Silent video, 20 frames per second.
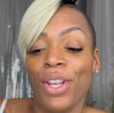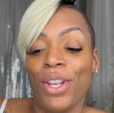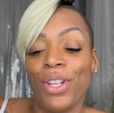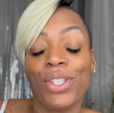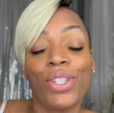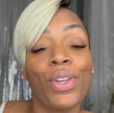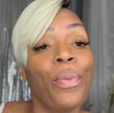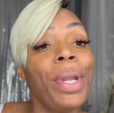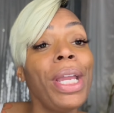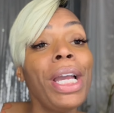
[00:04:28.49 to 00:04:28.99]

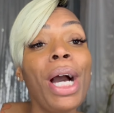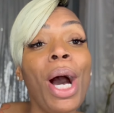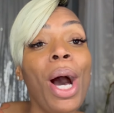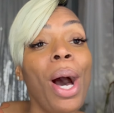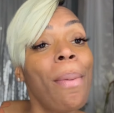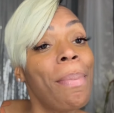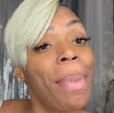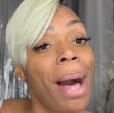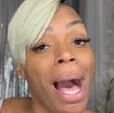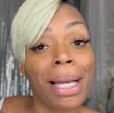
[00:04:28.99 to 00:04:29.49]
So we're going
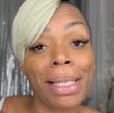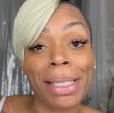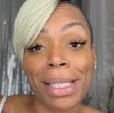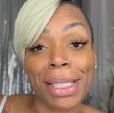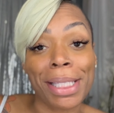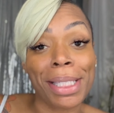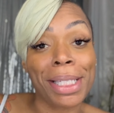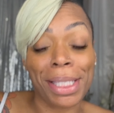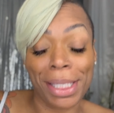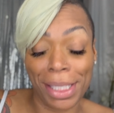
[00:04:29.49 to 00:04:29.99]
to unbox
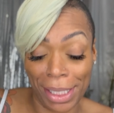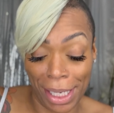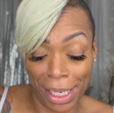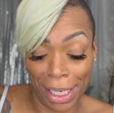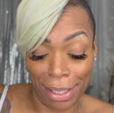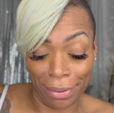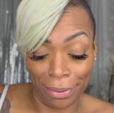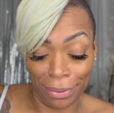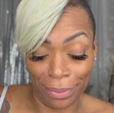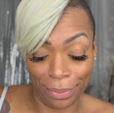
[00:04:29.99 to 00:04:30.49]
this and see.
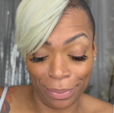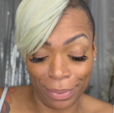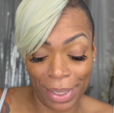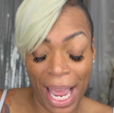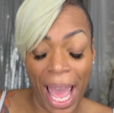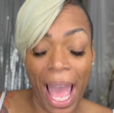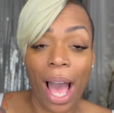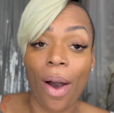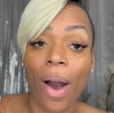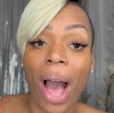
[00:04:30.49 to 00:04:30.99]

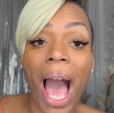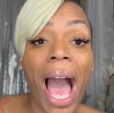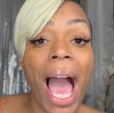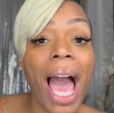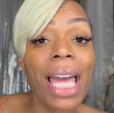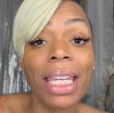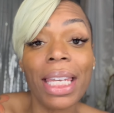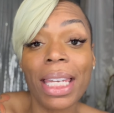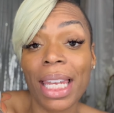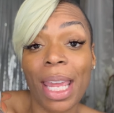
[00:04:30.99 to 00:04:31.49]
Now,
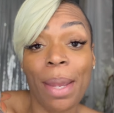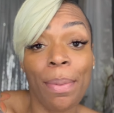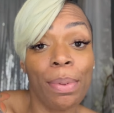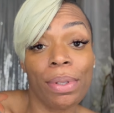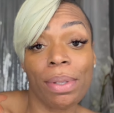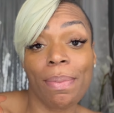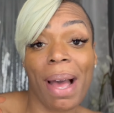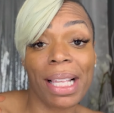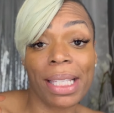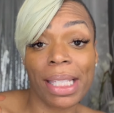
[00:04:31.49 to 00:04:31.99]
I
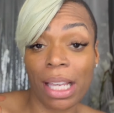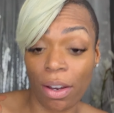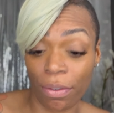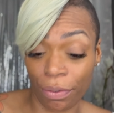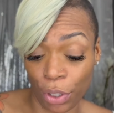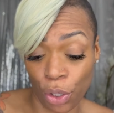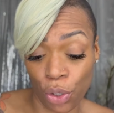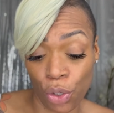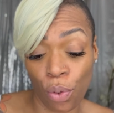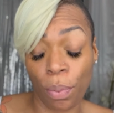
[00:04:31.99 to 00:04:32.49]
labeled
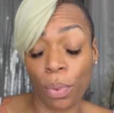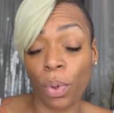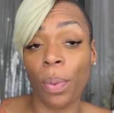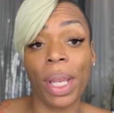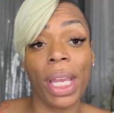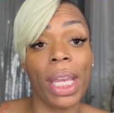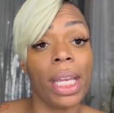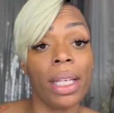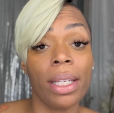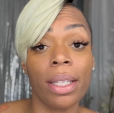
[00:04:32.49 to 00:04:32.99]
myself the dupe
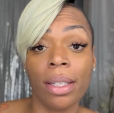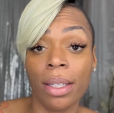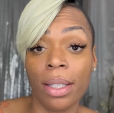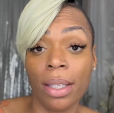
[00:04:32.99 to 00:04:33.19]
queen,